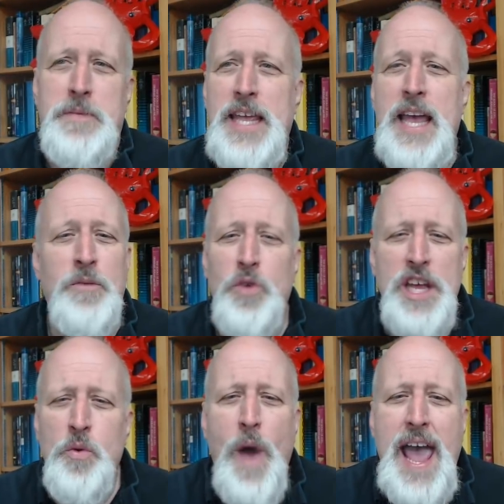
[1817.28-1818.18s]
in
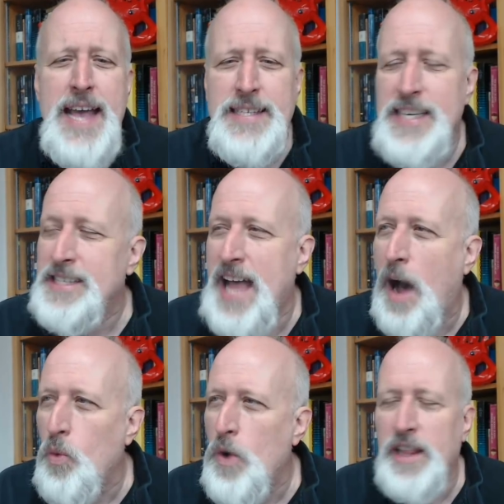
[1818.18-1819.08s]
ways he's
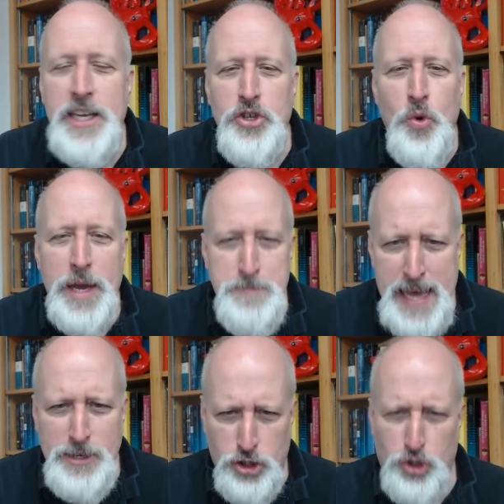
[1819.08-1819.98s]
not willing to
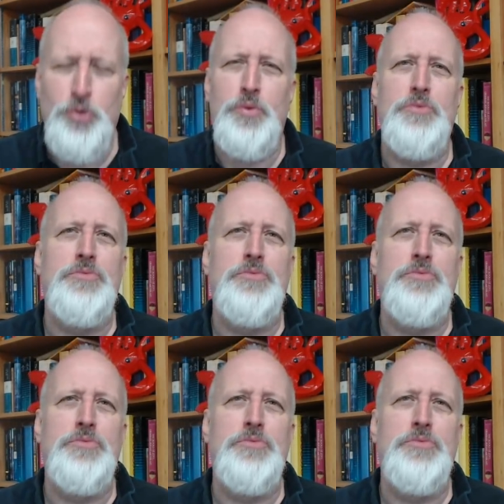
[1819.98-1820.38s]
admit to.